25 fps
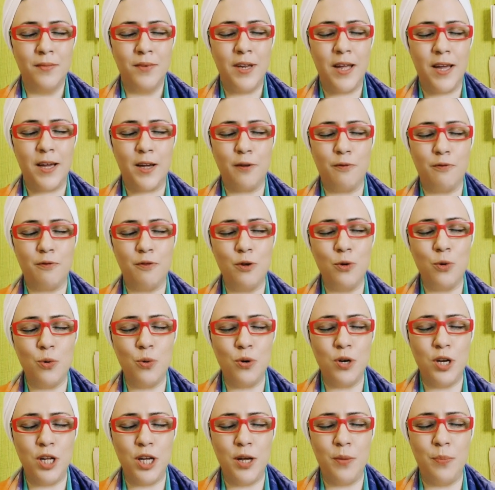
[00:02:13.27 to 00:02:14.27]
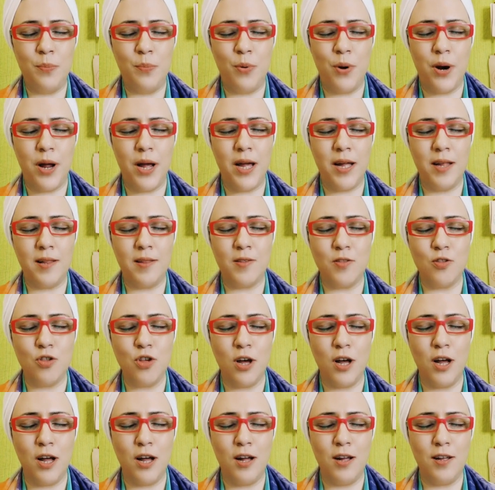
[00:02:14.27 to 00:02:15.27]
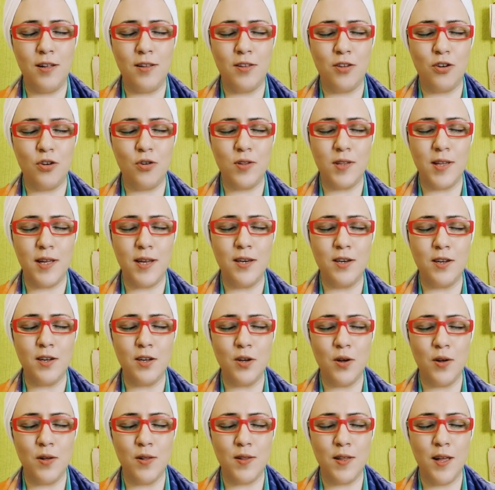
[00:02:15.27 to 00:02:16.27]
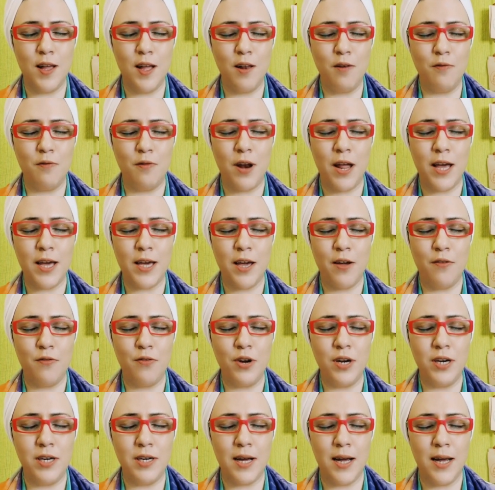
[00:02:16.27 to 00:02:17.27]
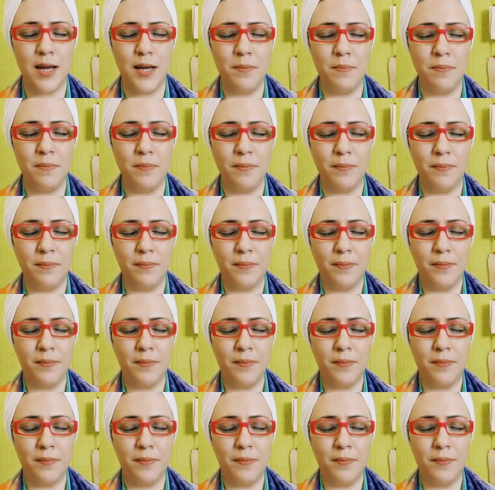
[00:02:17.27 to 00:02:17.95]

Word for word: take a few deep breaths just to center yourself like every time.